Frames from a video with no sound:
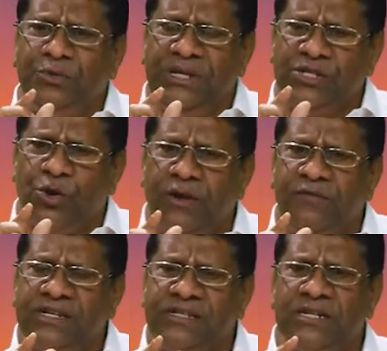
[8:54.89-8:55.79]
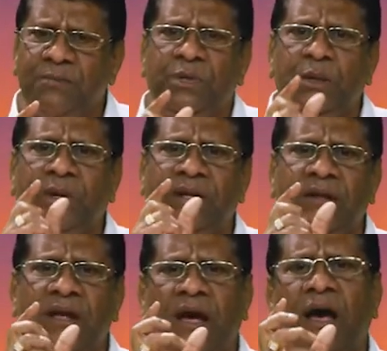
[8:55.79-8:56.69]
this conversation
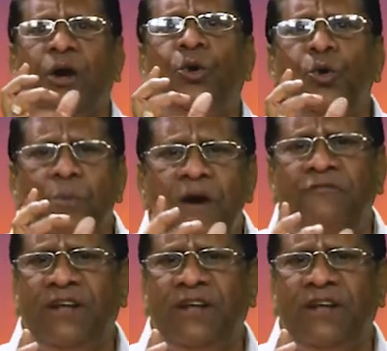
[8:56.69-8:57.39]
between a group of